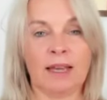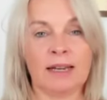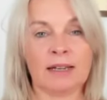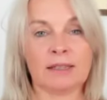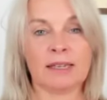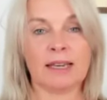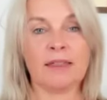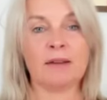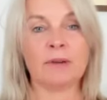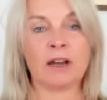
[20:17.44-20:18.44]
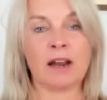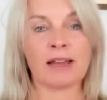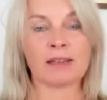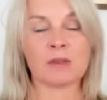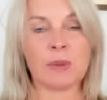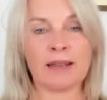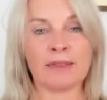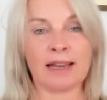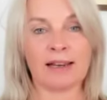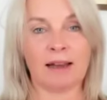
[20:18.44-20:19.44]
And now together we're going to
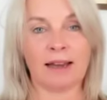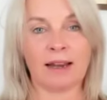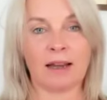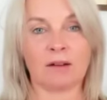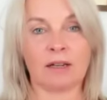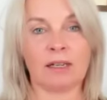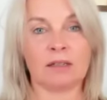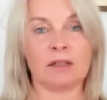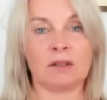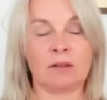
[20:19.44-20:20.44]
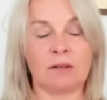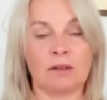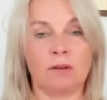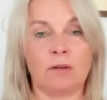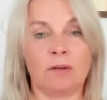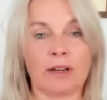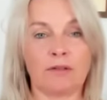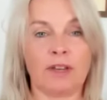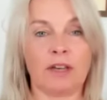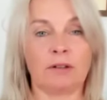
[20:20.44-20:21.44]
expand that light out into the auric
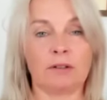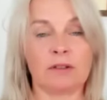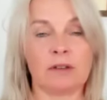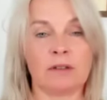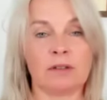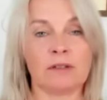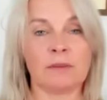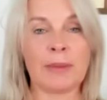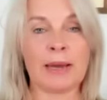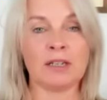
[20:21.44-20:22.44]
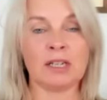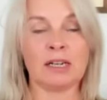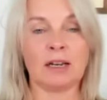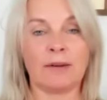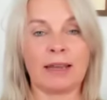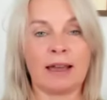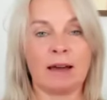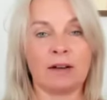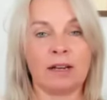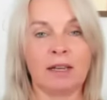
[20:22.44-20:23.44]
field. So just imagine it going
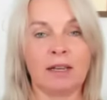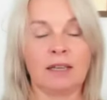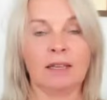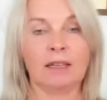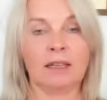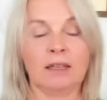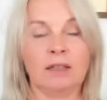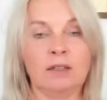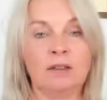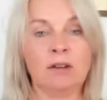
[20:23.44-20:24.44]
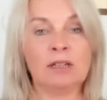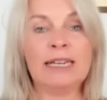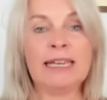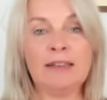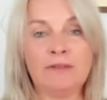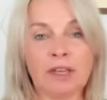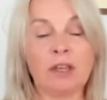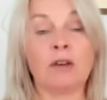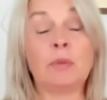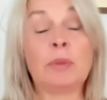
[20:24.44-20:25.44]
out, not leaving
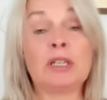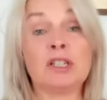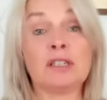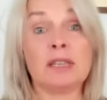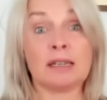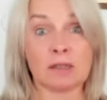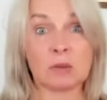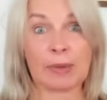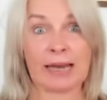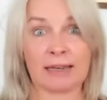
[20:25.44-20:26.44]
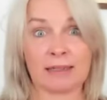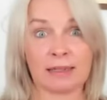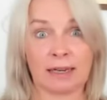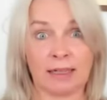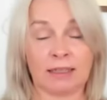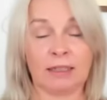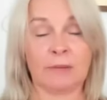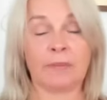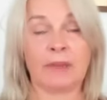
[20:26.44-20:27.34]
you, but just expanding